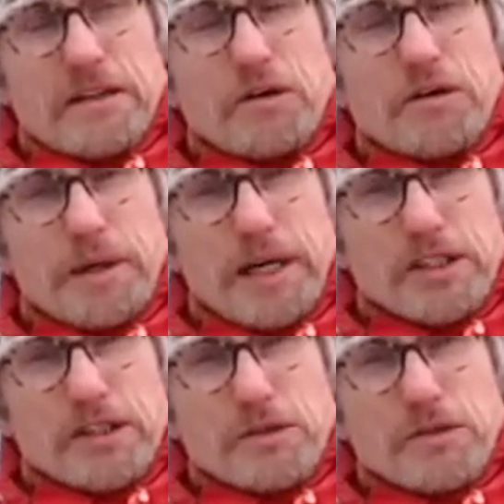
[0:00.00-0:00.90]

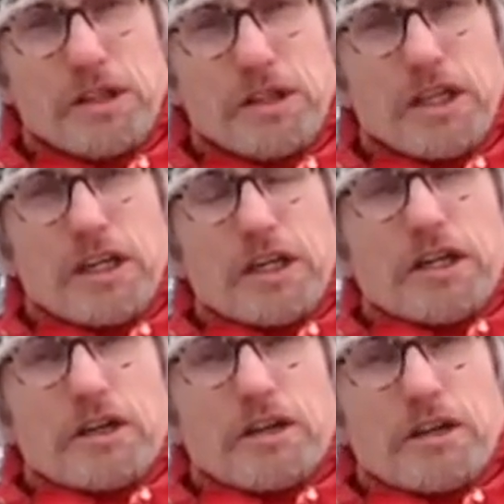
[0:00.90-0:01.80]
Lokabandhu
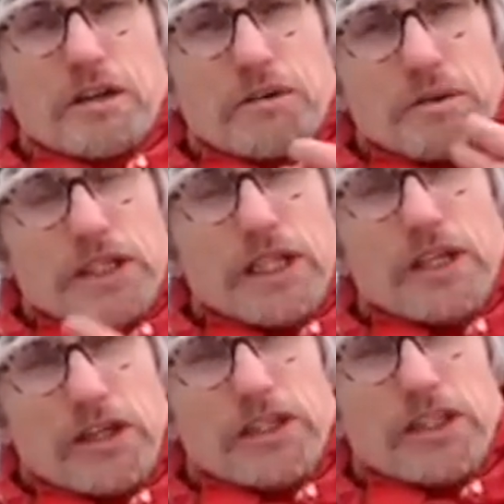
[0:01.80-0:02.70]
uh, was
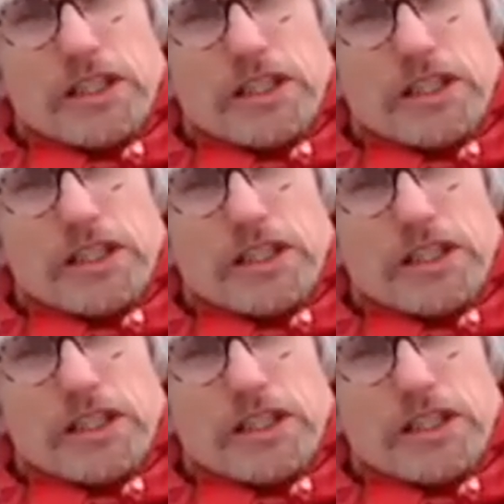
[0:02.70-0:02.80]
encouraging